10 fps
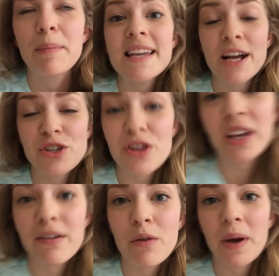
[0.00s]
To enter the
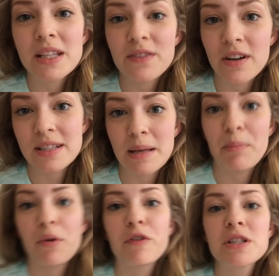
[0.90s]
giveaway, it's very
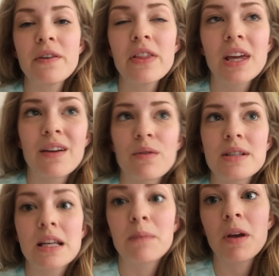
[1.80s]
simple. First of all, the giveaway
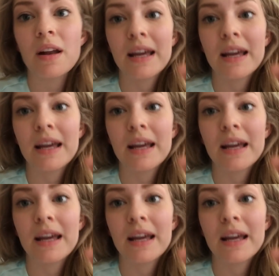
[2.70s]
is going to be on